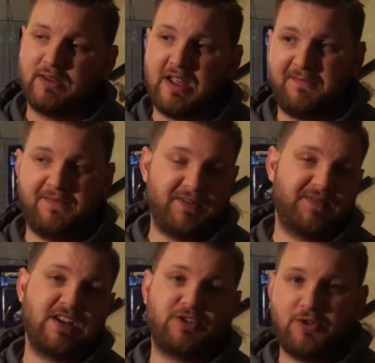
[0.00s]
That
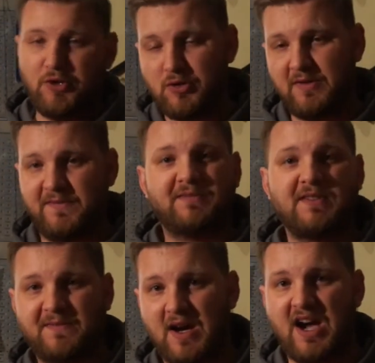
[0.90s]
52 to
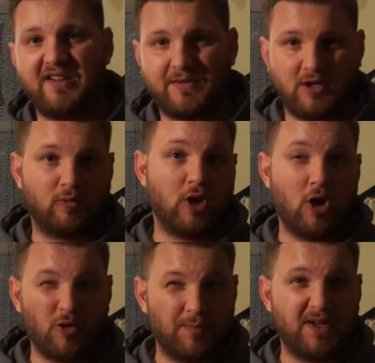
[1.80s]
55,
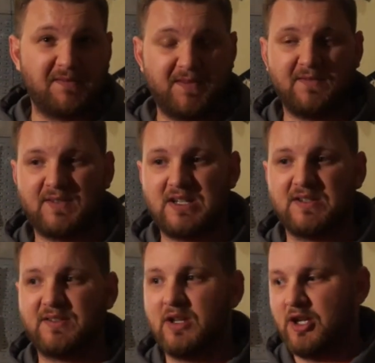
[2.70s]
low to mid
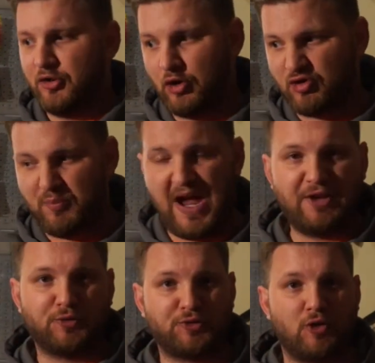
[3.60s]
50s, those
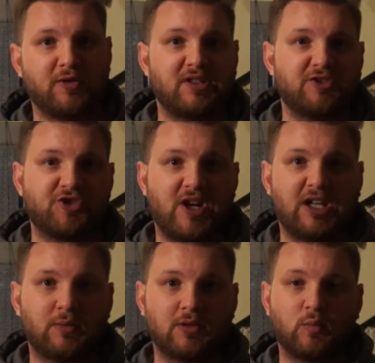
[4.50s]
bass will start getting
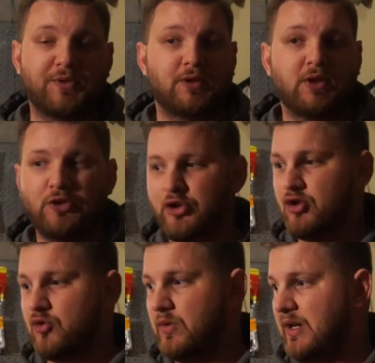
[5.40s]
shallower. And what they're going to
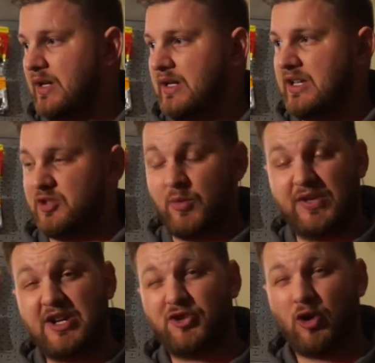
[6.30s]
do is
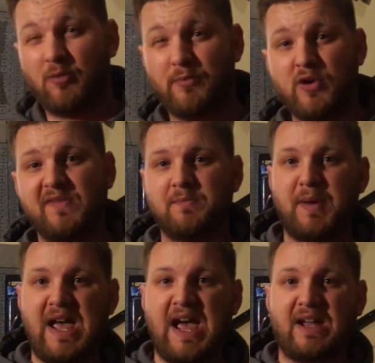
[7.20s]
when they start moving
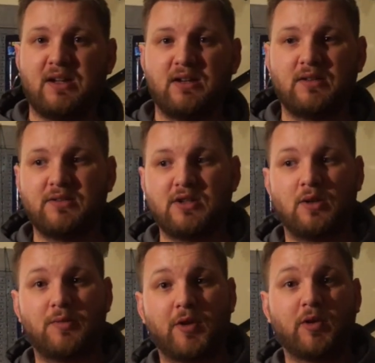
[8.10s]
back,
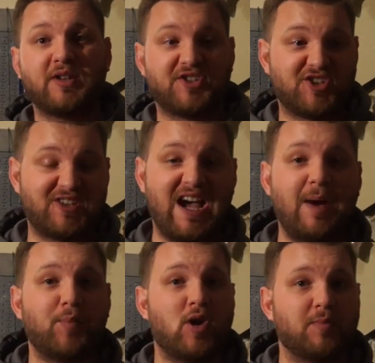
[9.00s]
they're going to
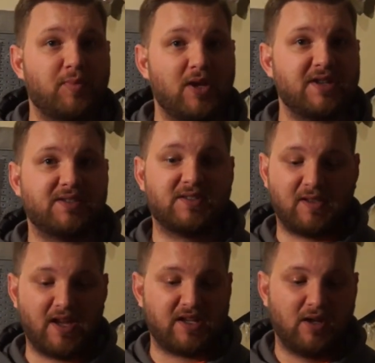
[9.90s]
stop on
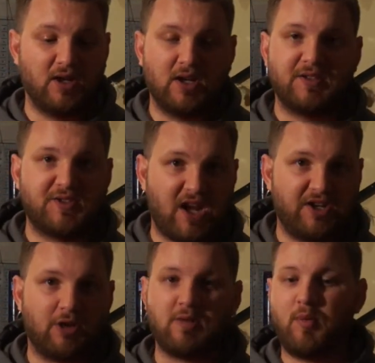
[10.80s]
places like
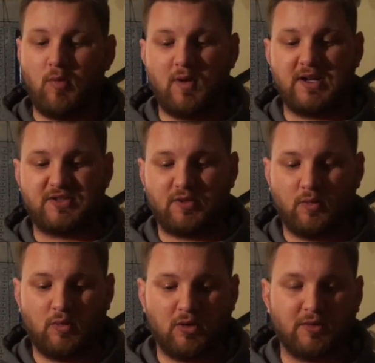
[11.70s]
secondary points
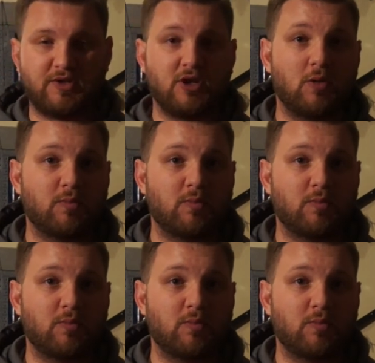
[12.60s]
or,